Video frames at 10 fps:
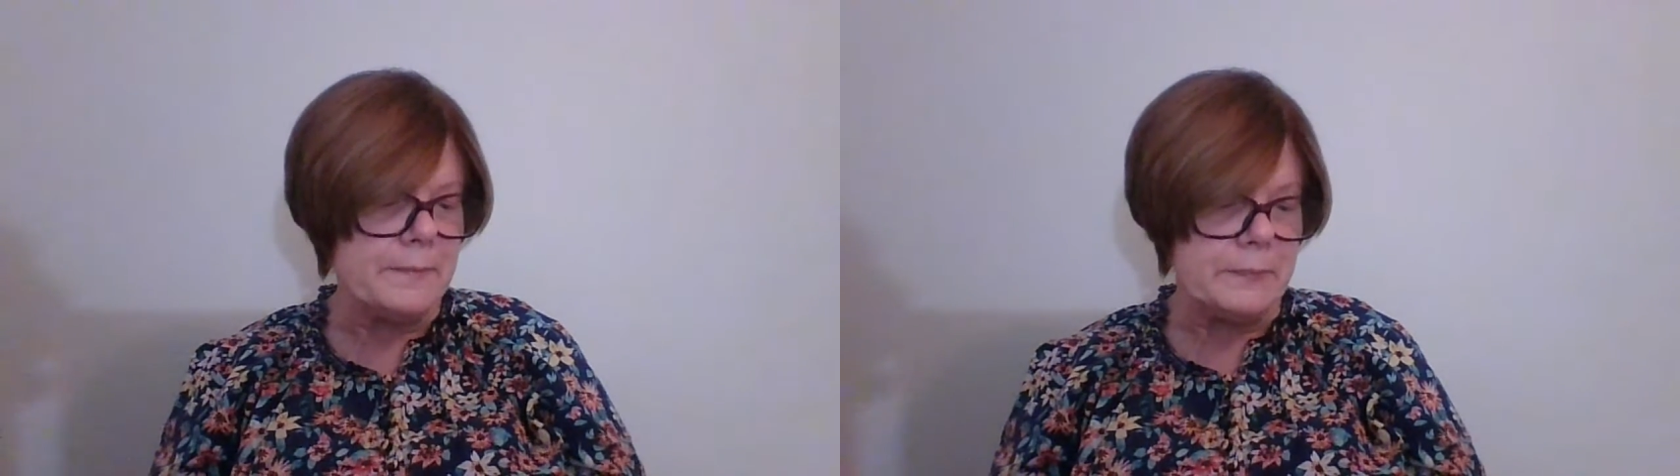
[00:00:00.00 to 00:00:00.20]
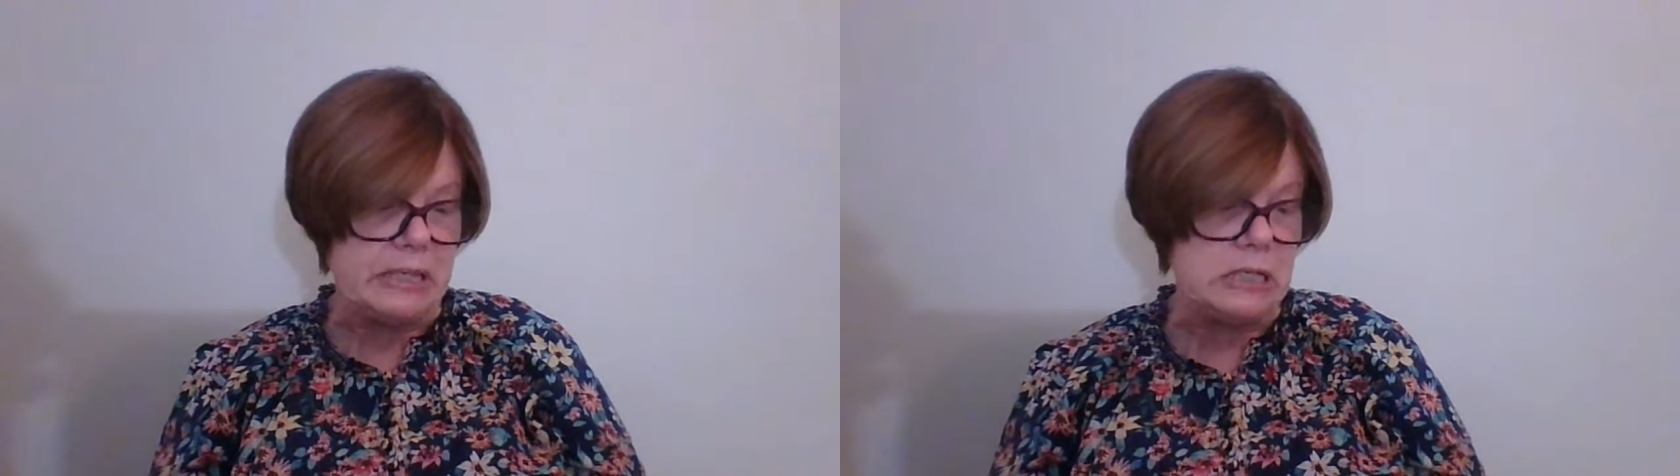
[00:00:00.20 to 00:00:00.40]

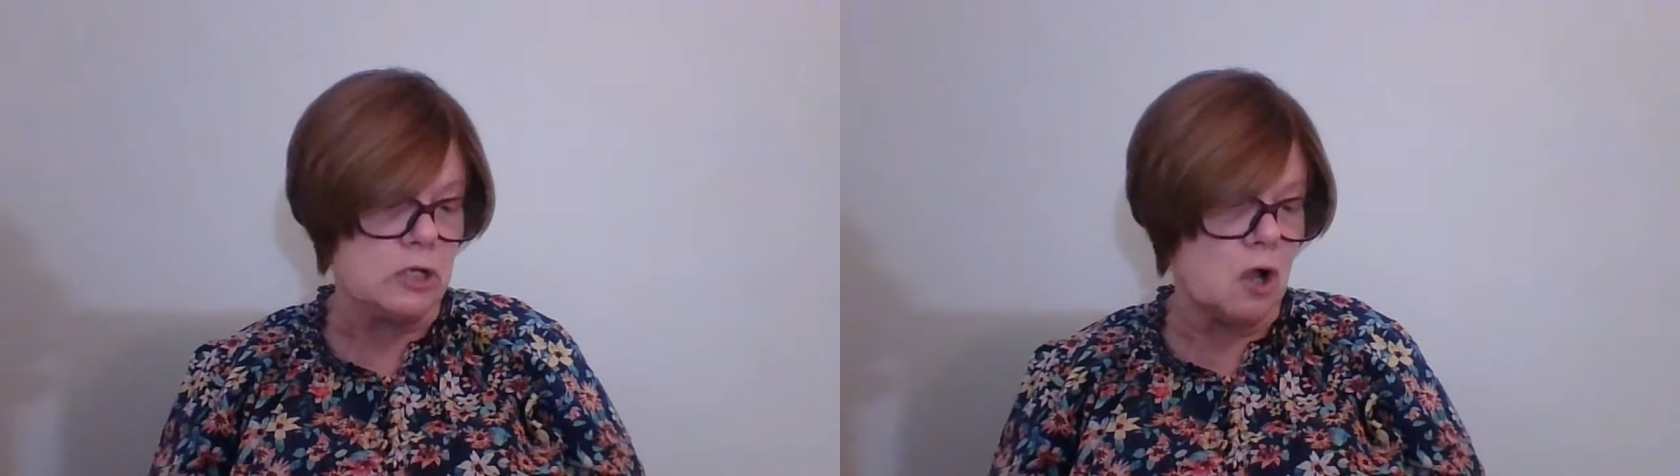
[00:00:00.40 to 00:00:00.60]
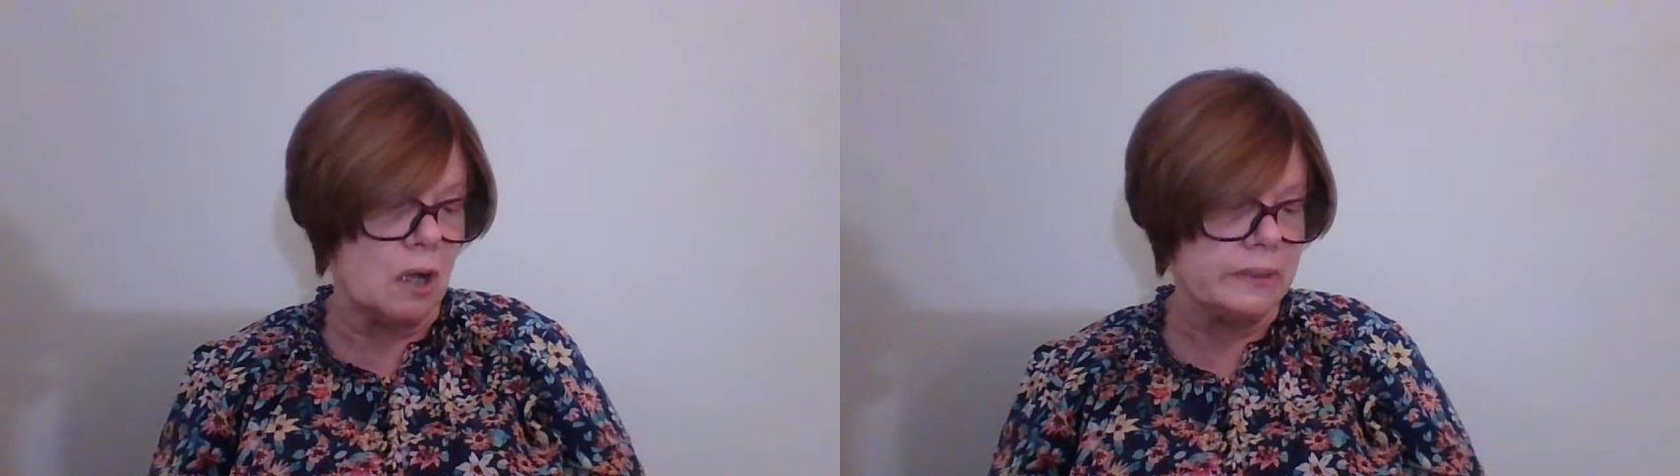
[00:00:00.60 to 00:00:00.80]
Pete
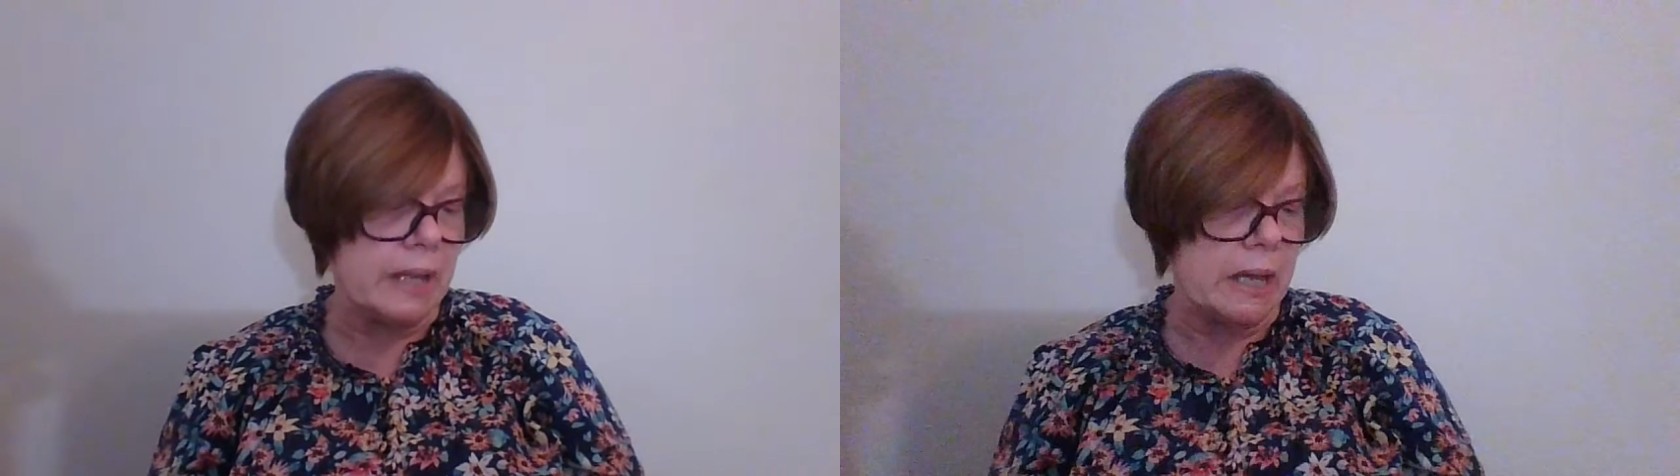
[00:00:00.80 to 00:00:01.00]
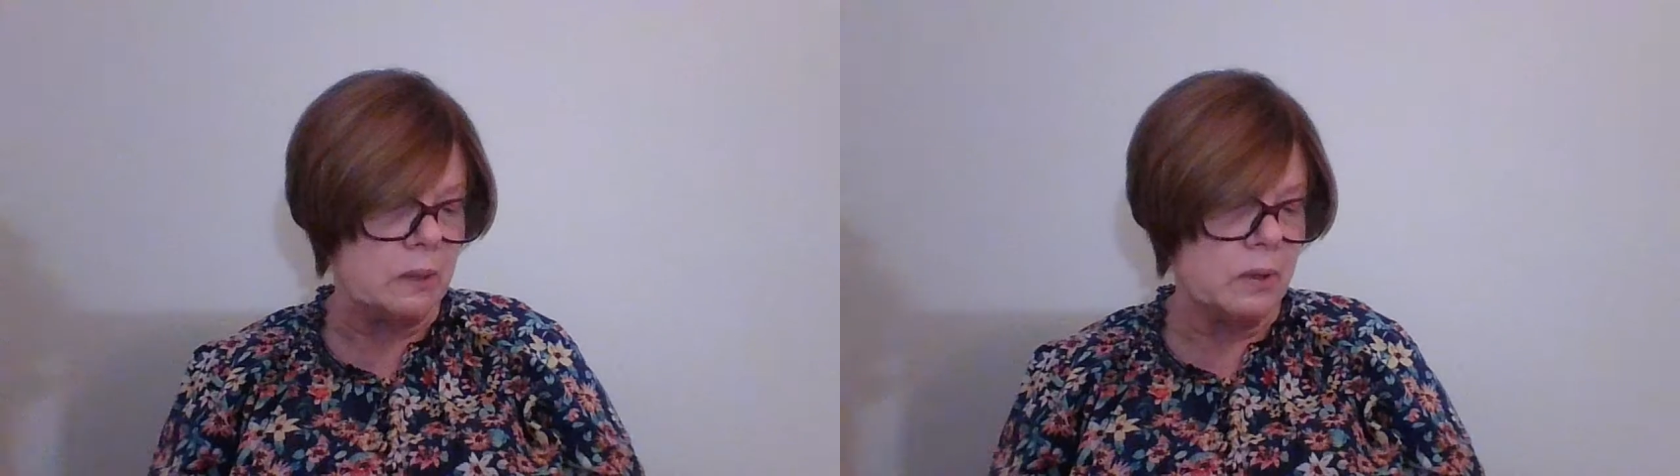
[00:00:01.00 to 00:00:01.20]
called
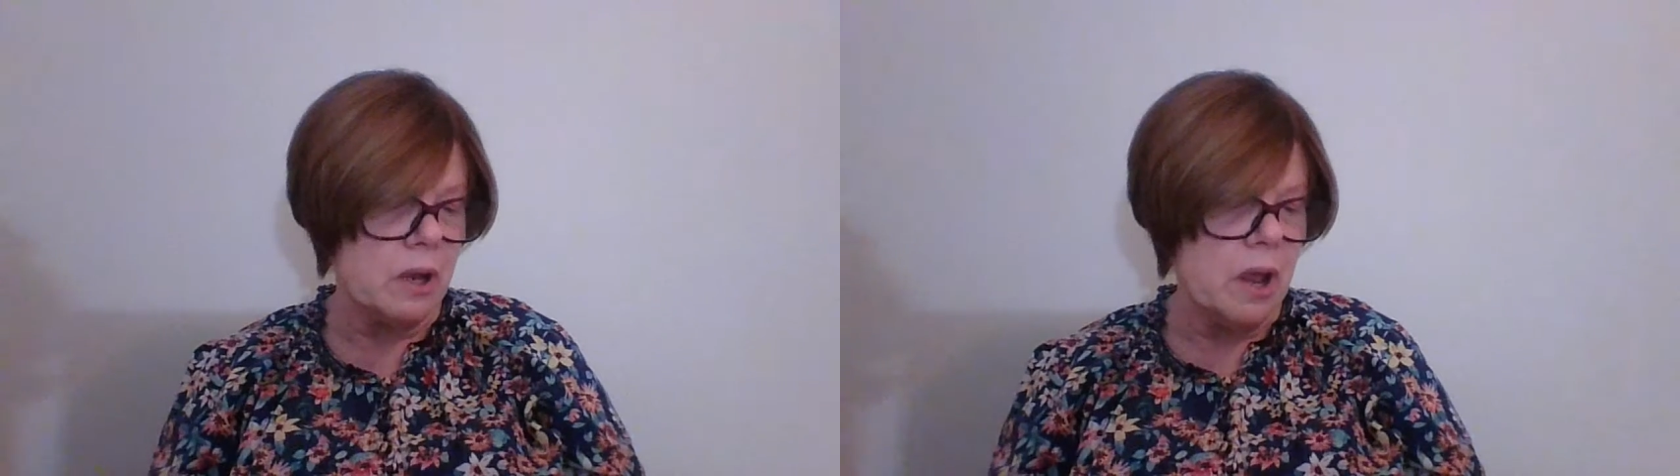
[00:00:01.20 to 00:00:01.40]
out.